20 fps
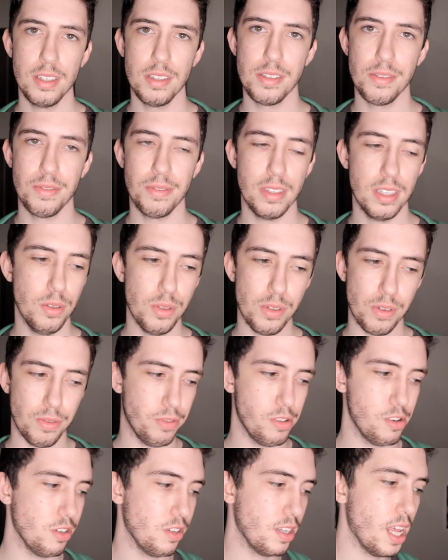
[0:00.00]
was a
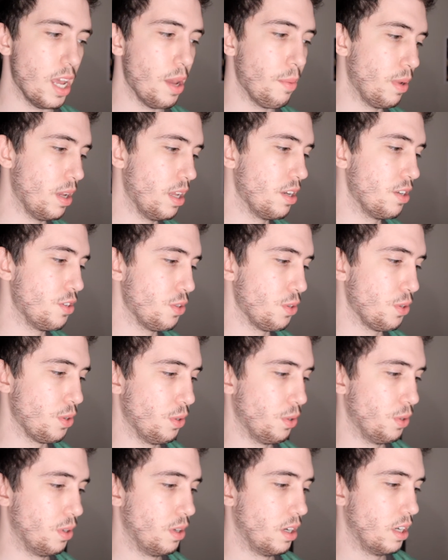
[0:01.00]
first step
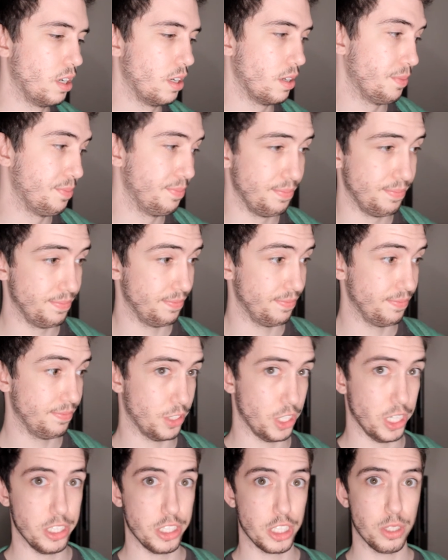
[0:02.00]
into
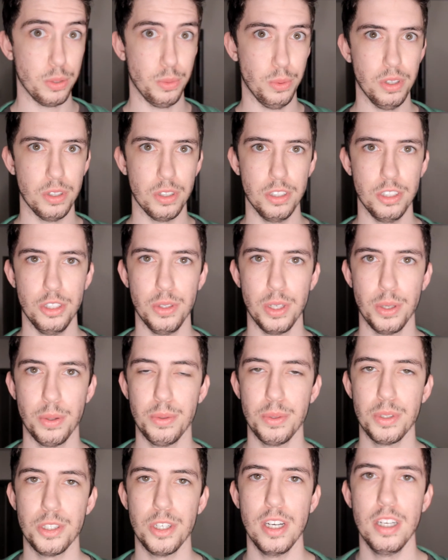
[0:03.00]
changing the world, doing what
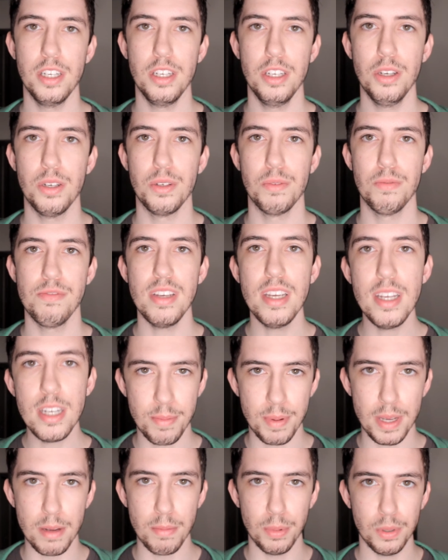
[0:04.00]
we're trying to do, feed
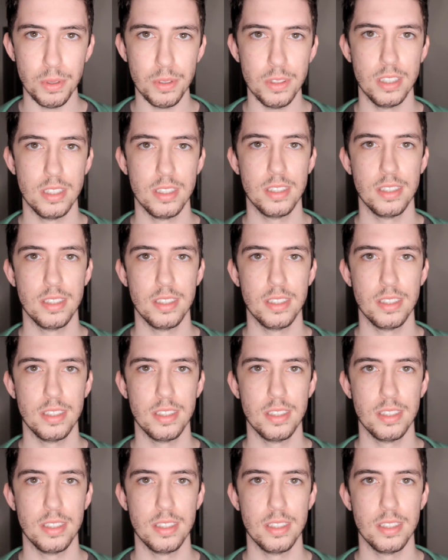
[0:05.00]
people.